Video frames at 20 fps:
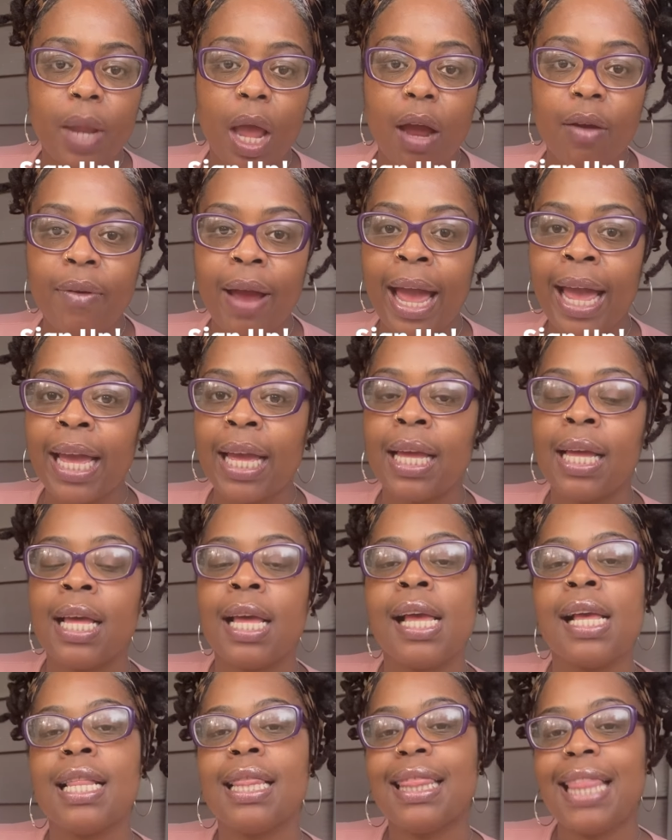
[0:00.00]
All right,
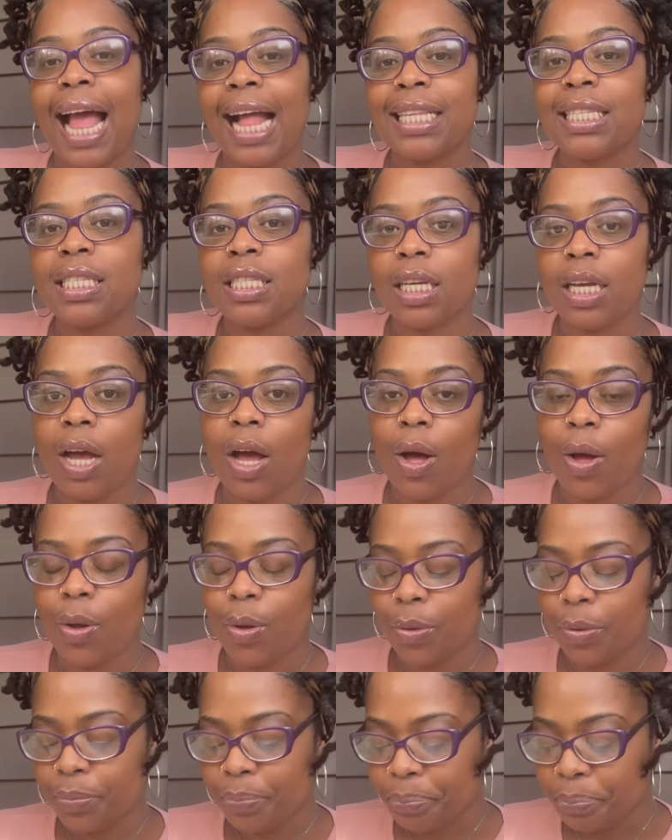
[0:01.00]
that's the
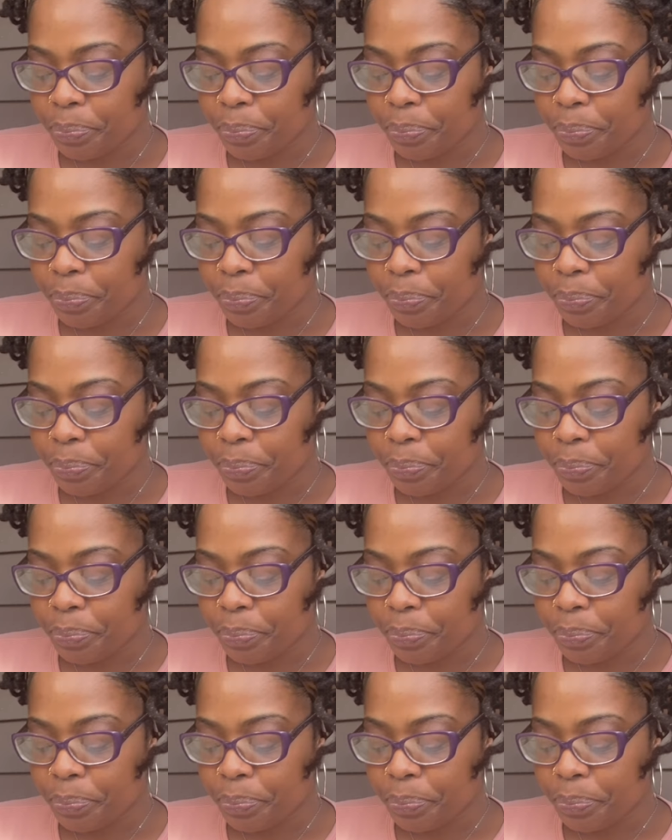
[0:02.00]
code.